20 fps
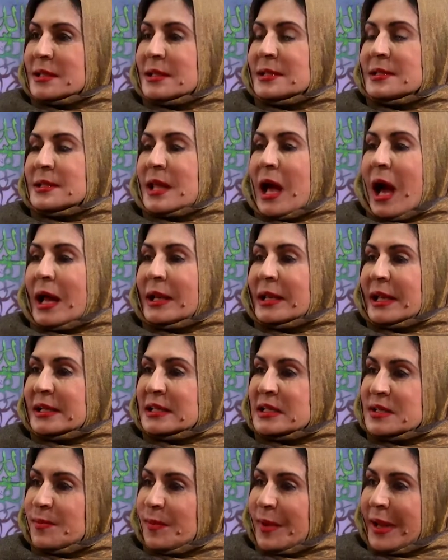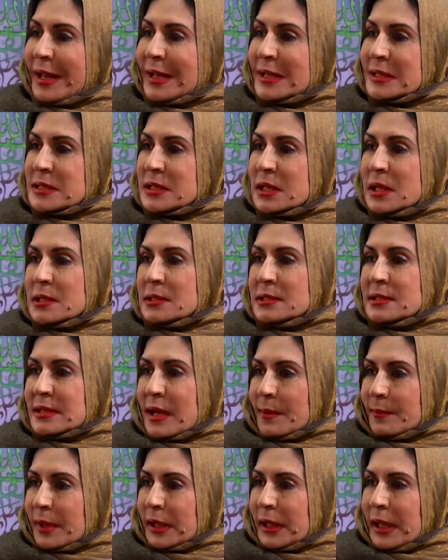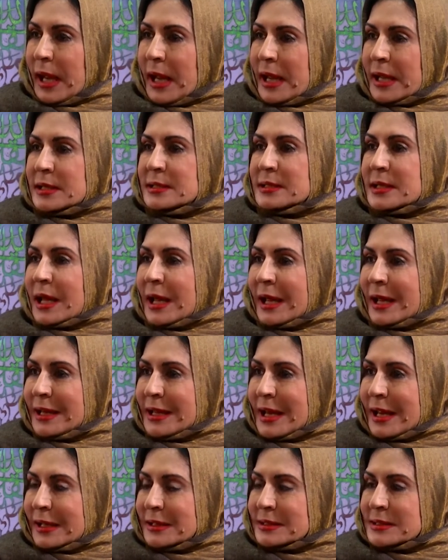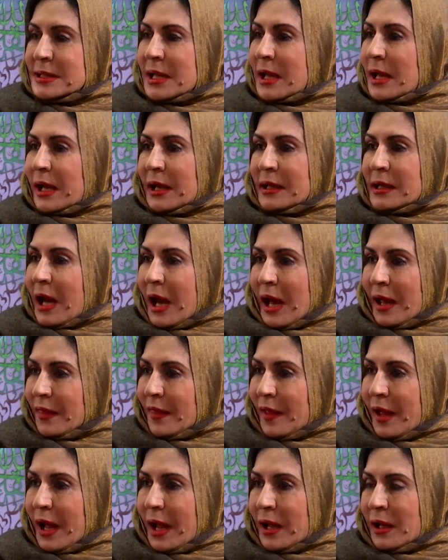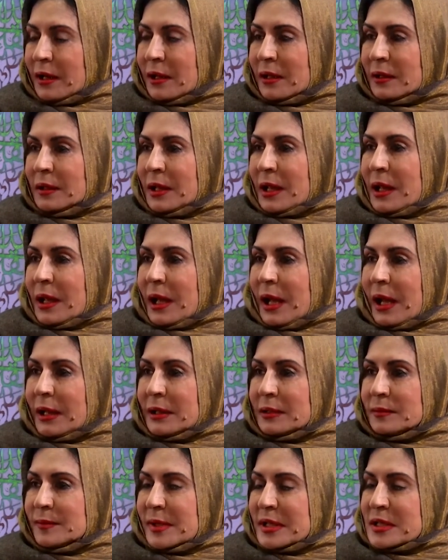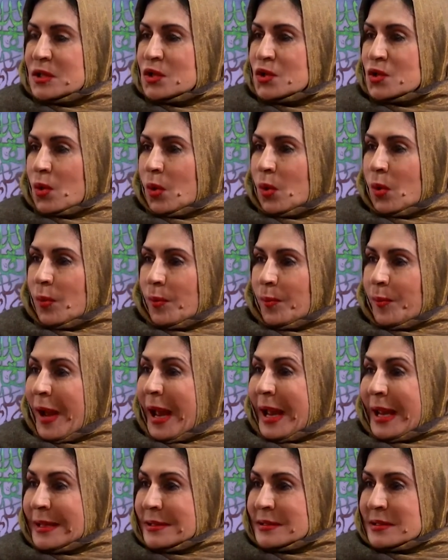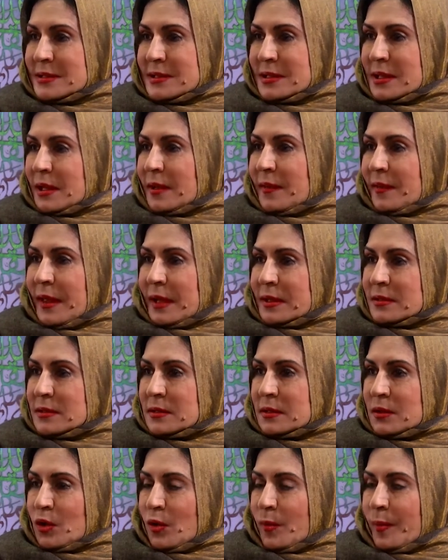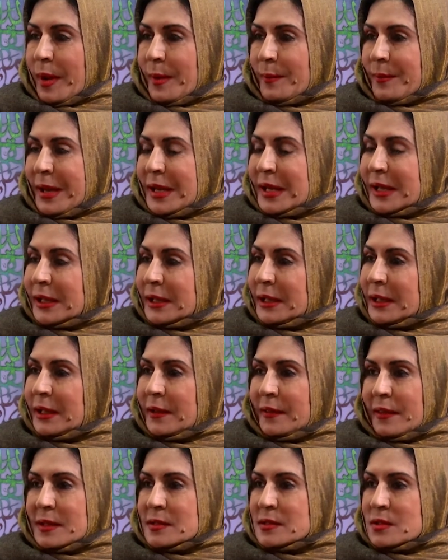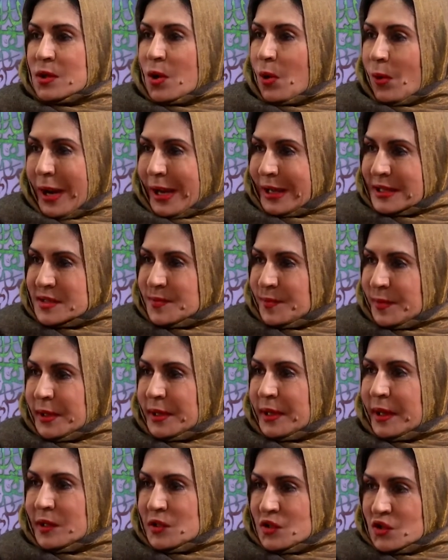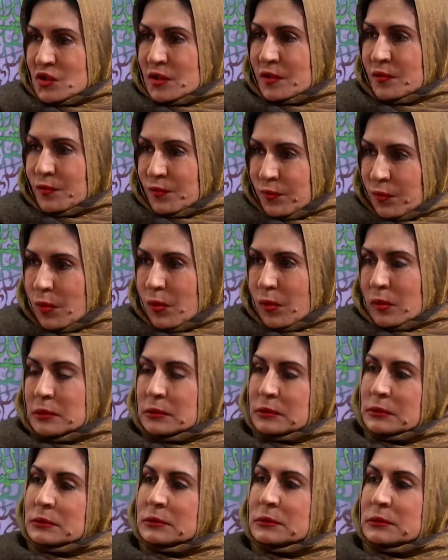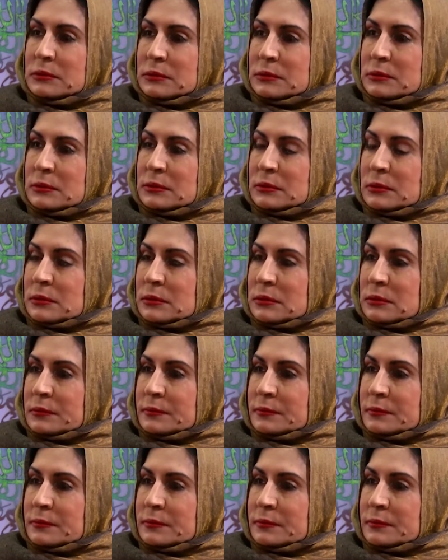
It's the unexplained stomach aches, headaches, and other uh, ailments or pains mm. that you know medically there's no explanation for. Yes, Dr.